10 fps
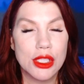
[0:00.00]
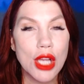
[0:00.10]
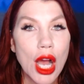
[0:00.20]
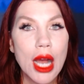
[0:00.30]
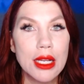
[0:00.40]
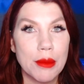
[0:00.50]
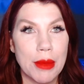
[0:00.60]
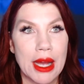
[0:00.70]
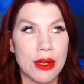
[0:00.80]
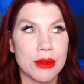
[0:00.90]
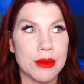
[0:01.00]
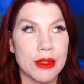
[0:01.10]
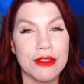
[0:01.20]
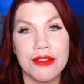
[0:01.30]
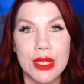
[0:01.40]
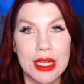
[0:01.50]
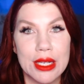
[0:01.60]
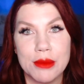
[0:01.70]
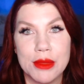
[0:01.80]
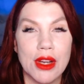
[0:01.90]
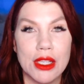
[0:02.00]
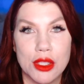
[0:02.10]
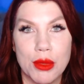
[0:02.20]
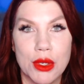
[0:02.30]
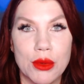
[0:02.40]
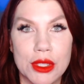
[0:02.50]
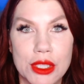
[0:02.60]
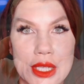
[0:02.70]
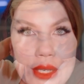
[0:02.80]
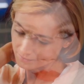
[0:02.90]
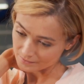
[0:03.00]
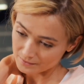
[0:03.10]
Talk about the freedoms of entrepreneurship.